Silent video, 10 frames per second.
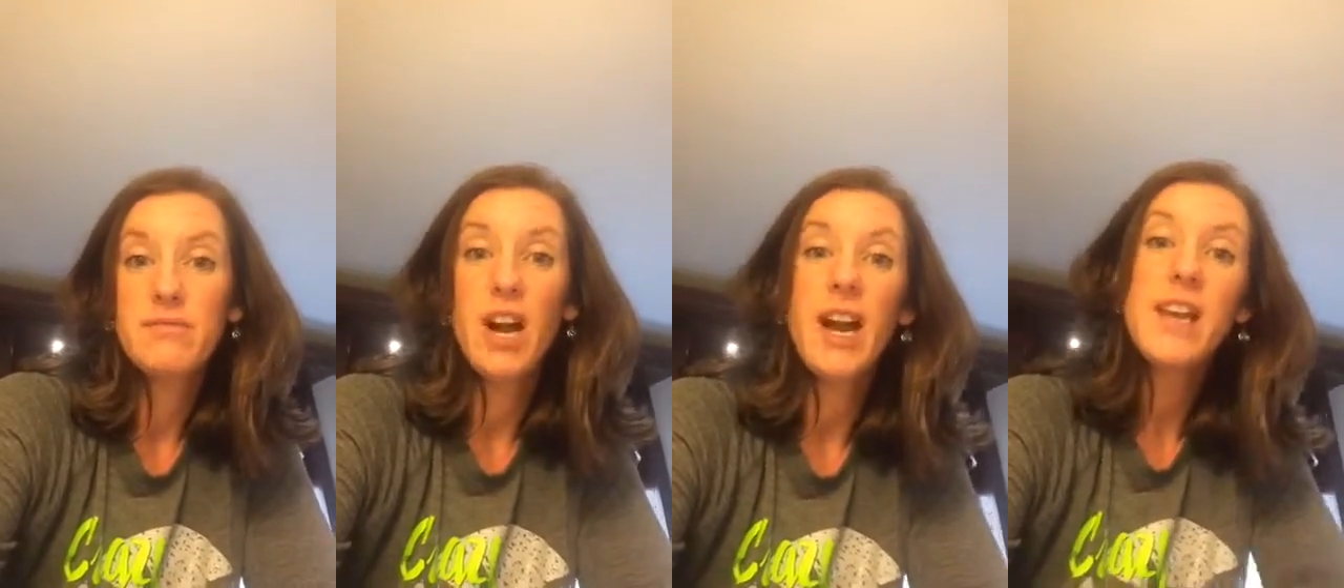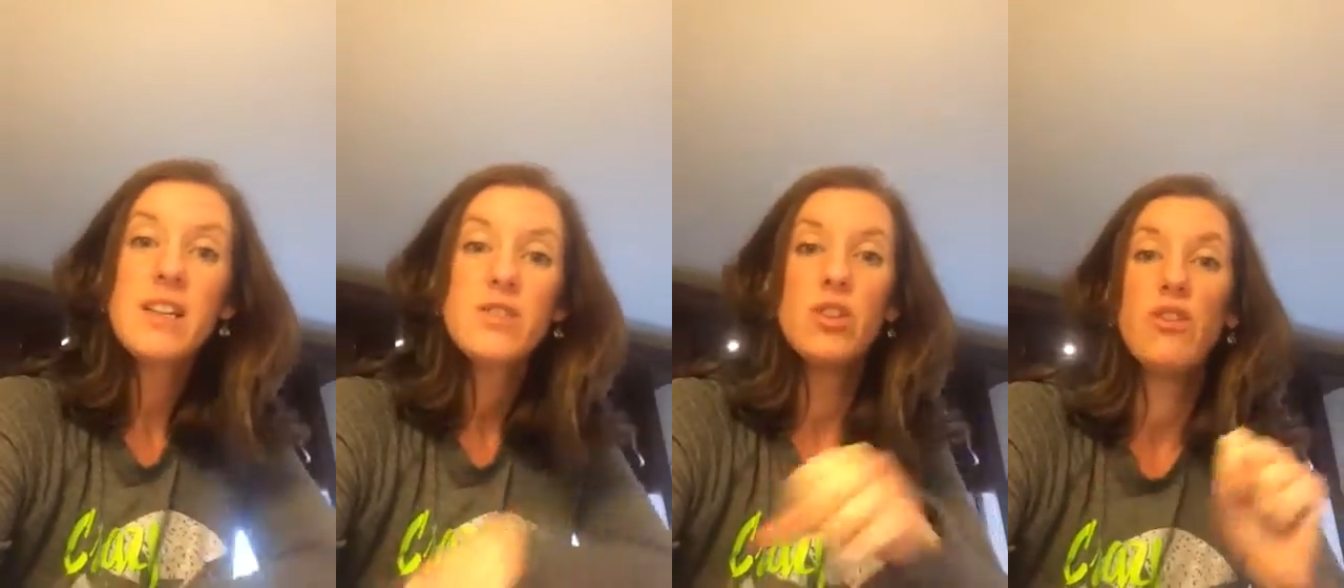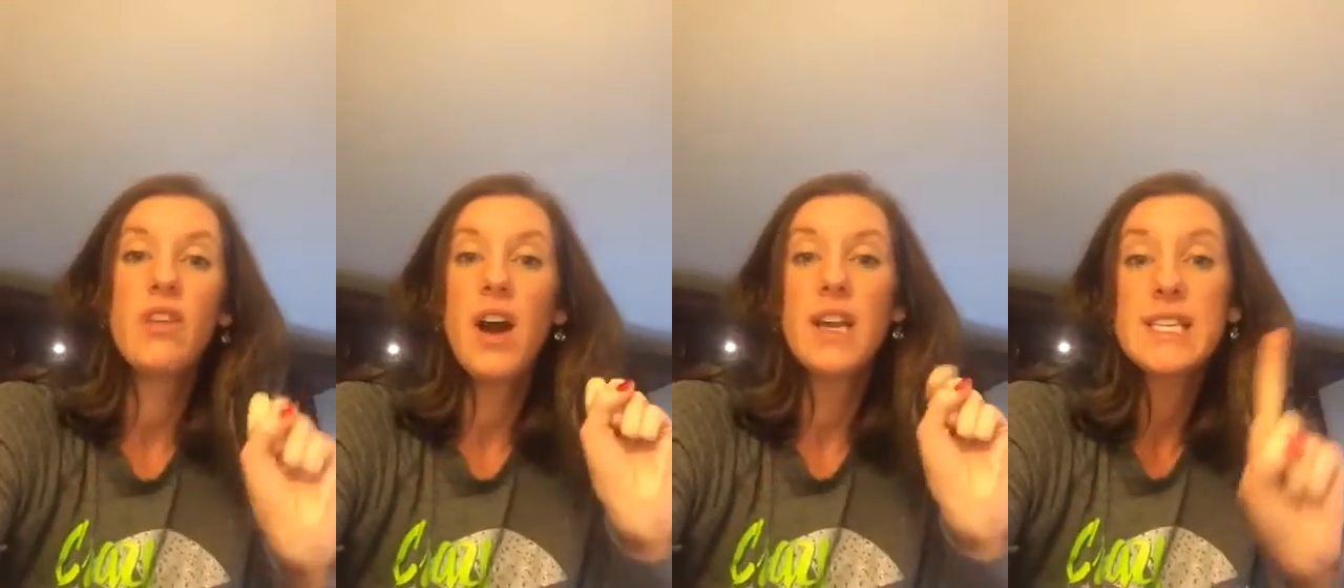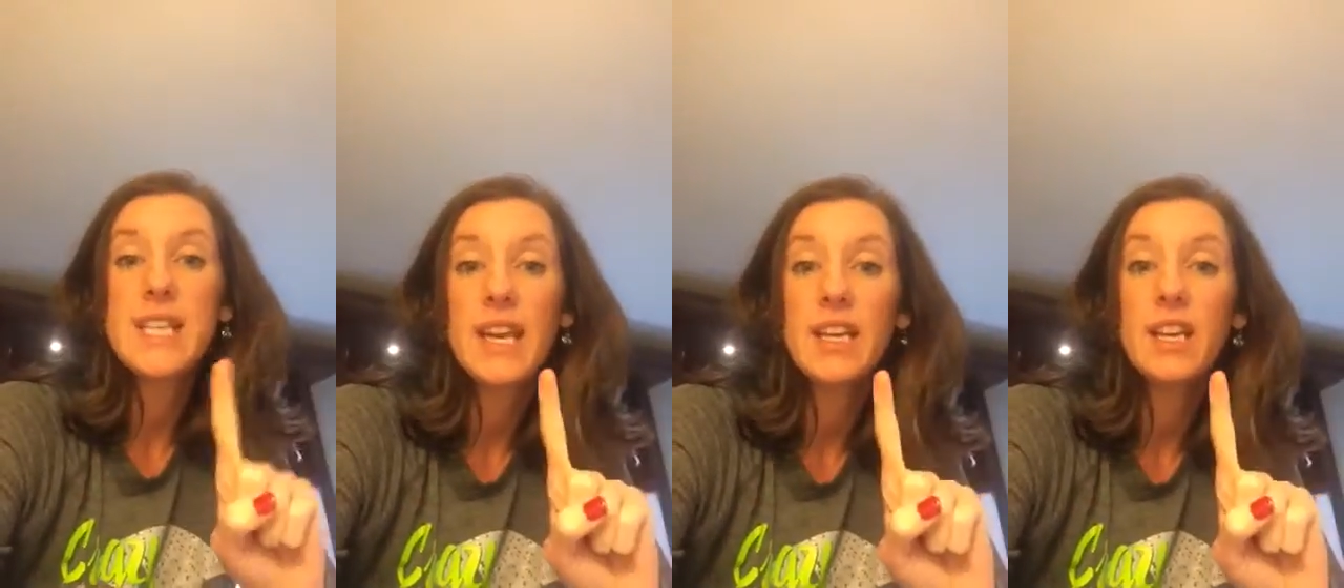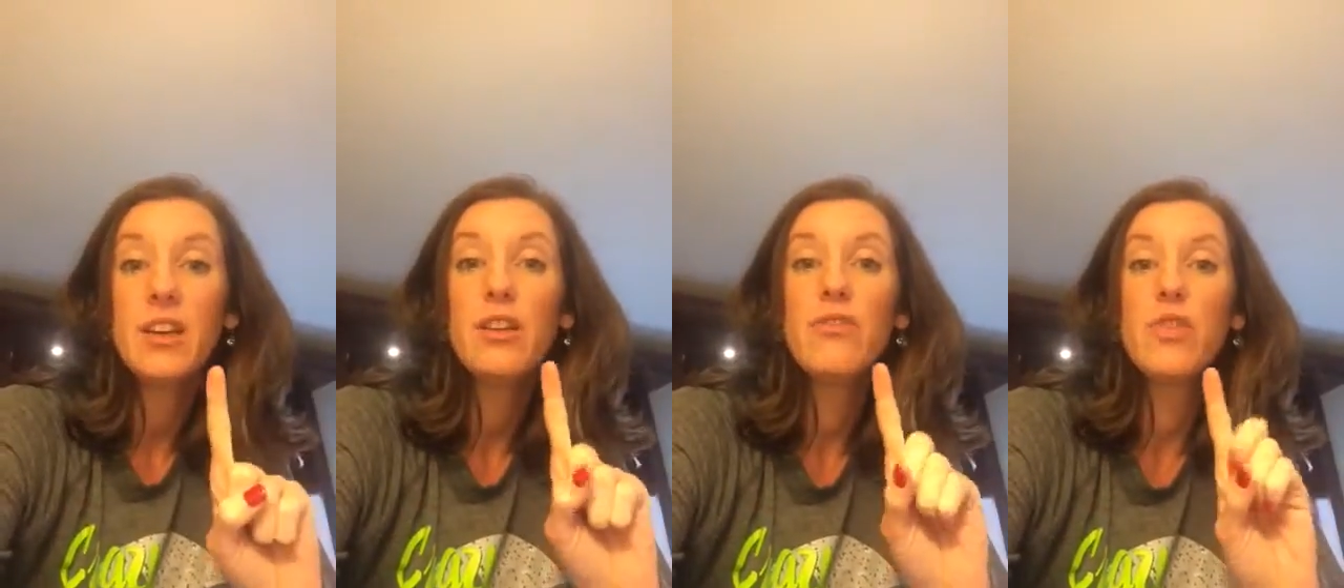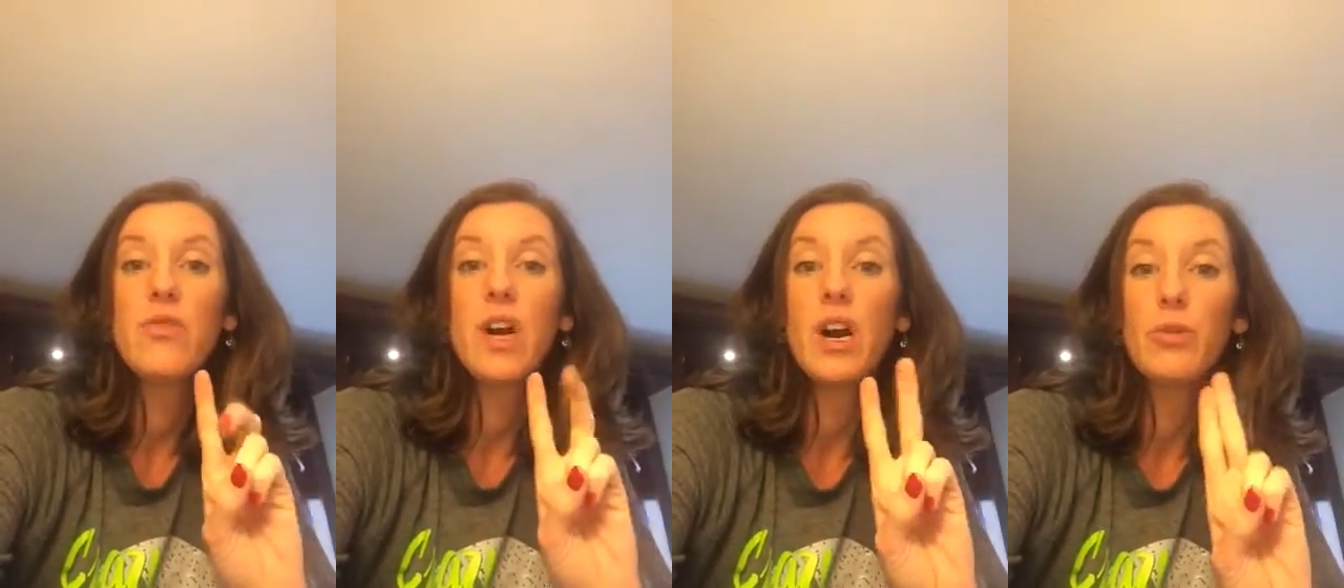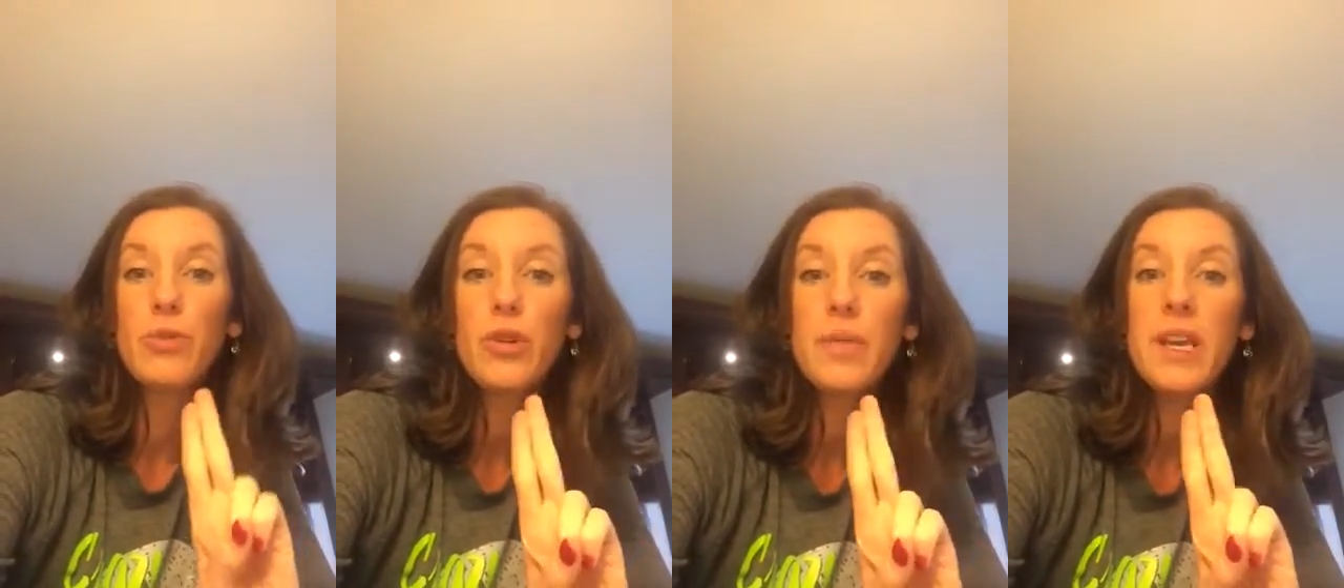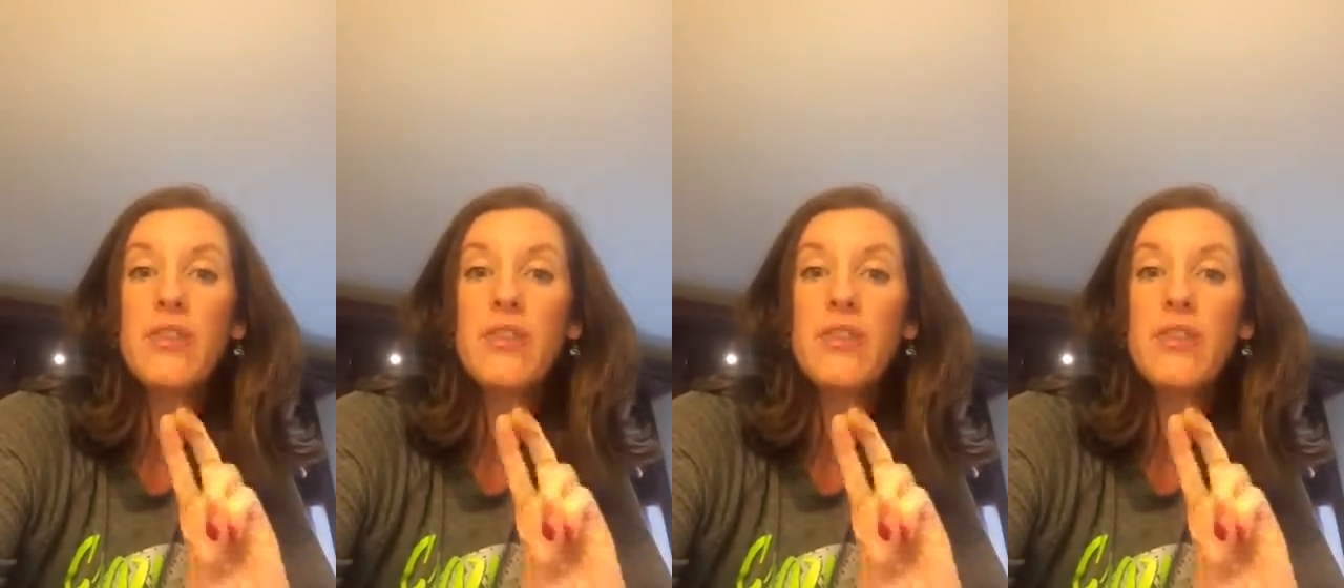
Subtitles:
Right? So you've got executive, you've got ruby,